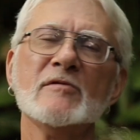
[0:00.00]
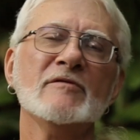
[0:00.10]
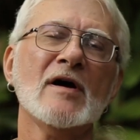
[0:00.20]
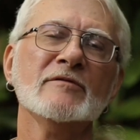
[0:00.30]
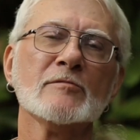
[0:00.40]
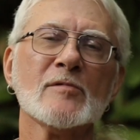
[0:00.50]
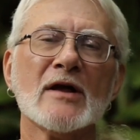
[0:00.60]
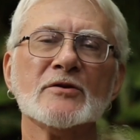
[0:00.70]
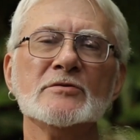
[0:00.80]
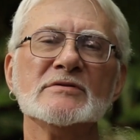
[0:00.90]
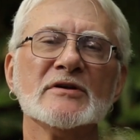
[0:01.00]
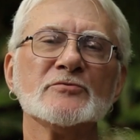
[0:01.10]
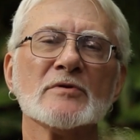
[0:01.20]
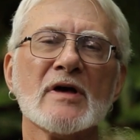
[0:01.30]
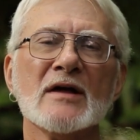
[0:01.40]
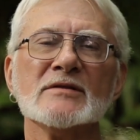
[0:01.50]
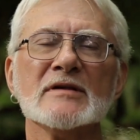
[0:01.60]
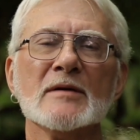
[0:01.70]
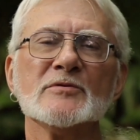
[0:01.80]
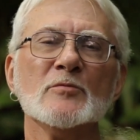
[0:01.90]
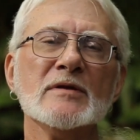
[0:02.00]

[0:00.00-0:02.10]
revolving around two central concepts,